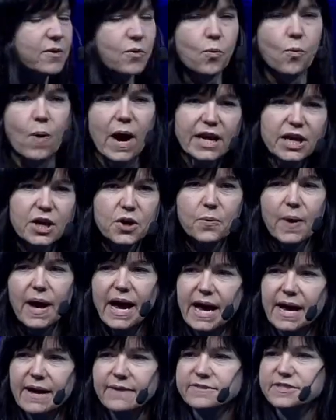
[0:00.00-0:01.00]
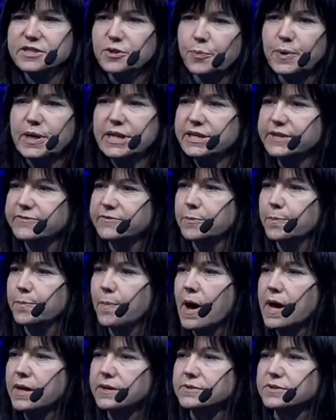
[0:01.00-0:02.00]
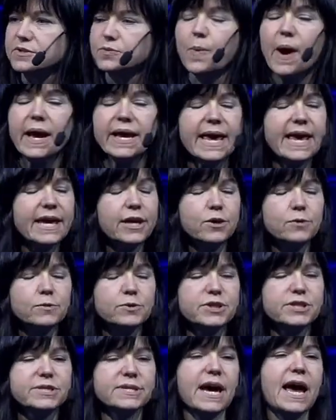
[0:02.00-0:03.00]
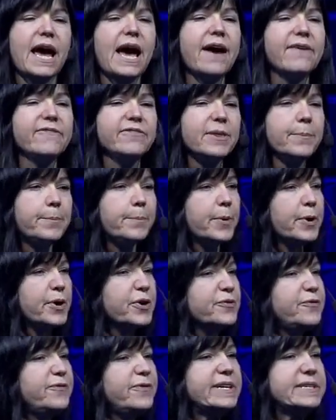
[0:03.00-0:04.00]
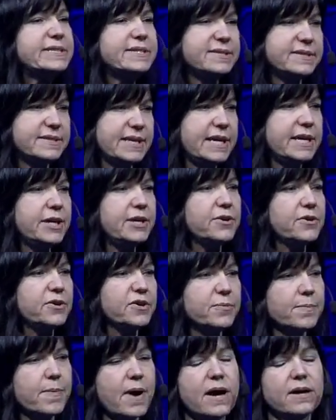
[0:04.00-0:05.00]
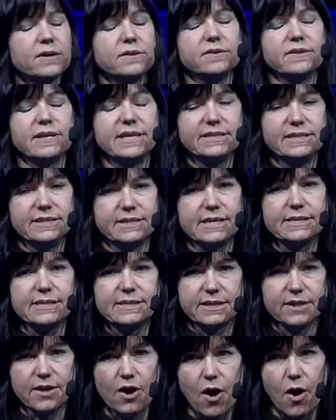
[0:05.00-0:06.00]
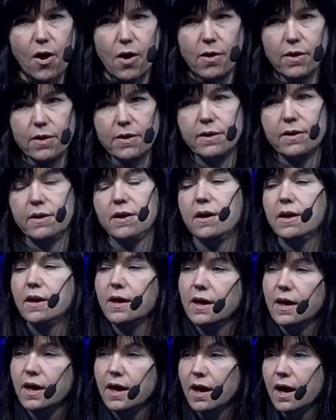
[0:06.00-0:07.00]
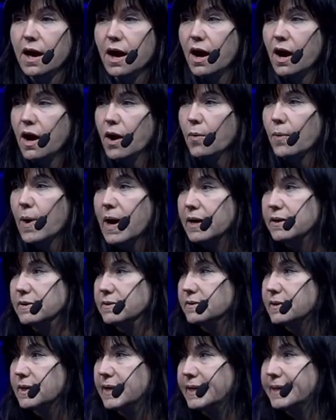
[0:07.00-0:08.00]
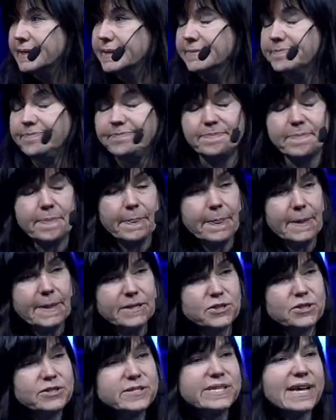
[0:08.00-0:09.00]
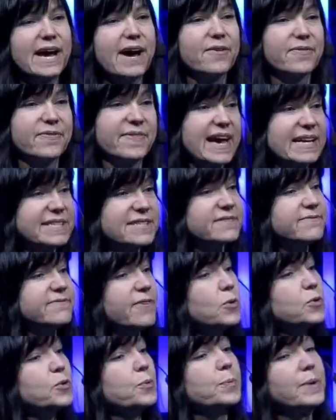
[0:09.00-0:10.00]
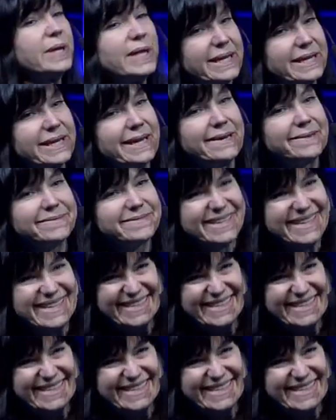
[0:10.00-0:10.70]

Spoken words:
Why do you have so many different models? Why can't you just have the perfect singular model that does it all? Well, turns out that's a vulnerability.